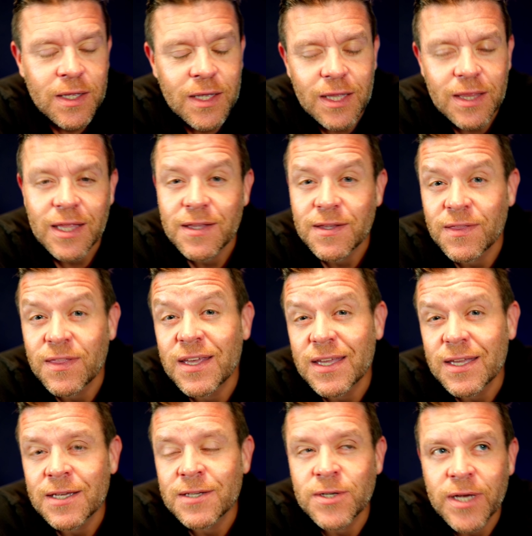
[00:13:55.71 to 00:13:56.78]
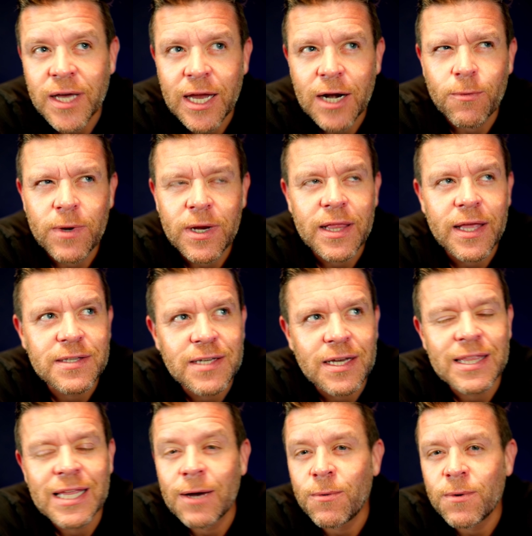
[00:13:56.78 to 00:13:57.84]
And that's the thing, is you got to realize,
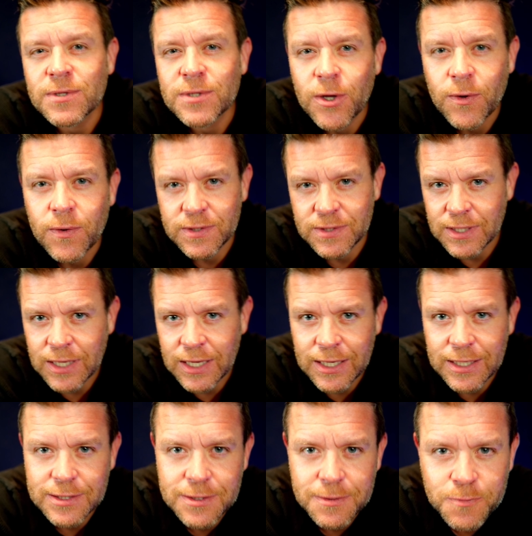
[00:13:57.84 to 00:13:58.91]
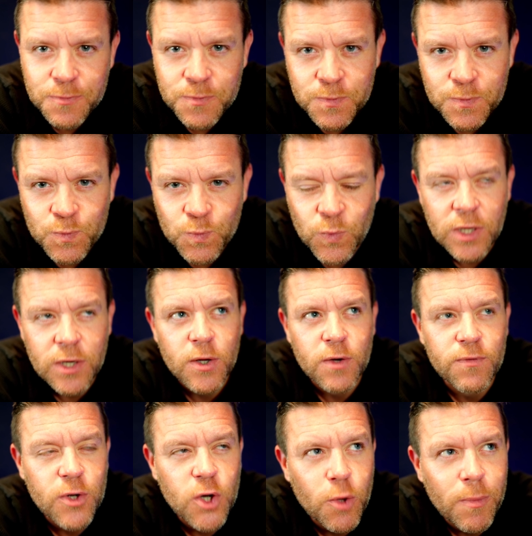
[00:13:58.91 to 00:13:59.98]
like, that wasn't always the case. You know,
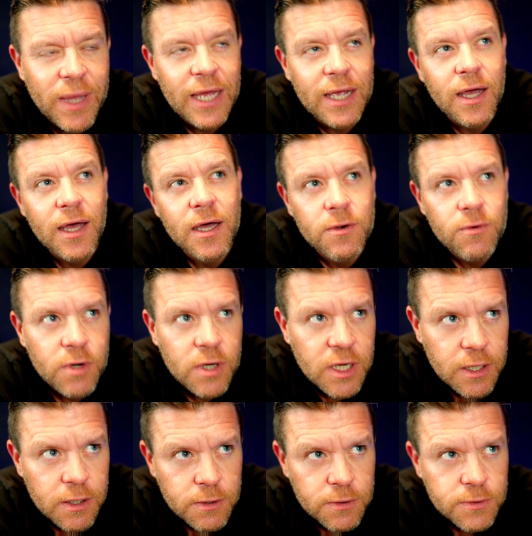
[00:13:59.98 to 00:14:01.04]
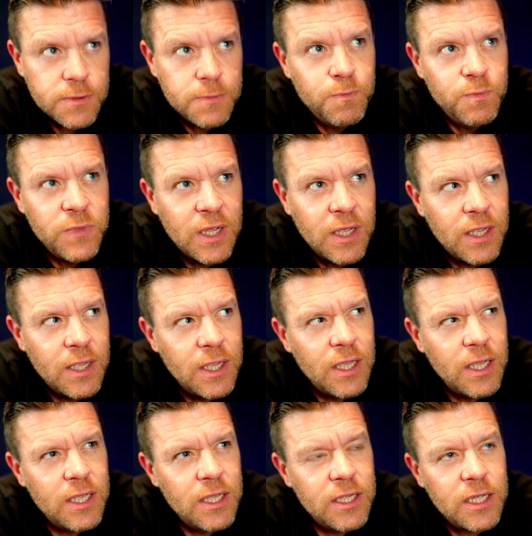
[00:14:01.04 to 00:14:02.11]
if you go back a hundred years,
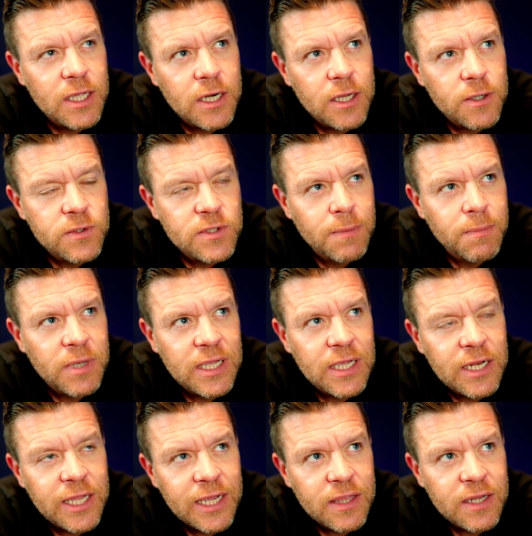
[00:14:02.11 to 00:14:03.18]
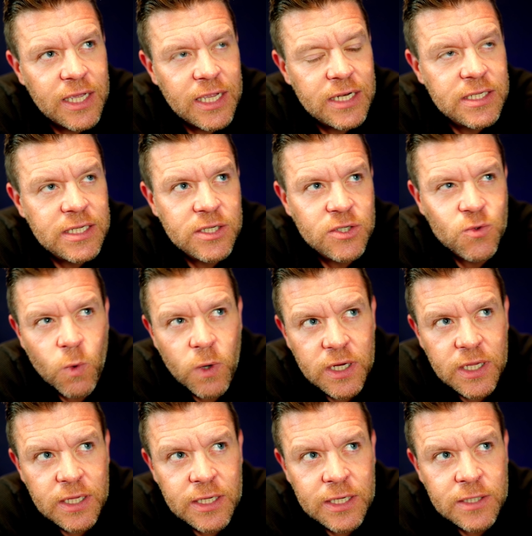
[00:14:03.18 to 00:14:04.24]
you know, somebody in like the nineteen
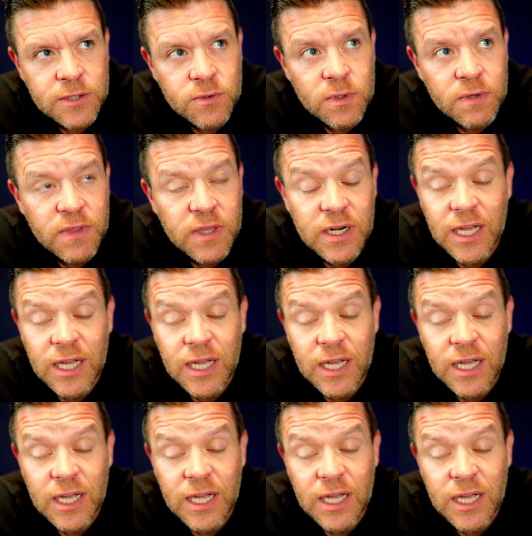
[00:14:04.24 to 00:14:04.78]
twenties or even the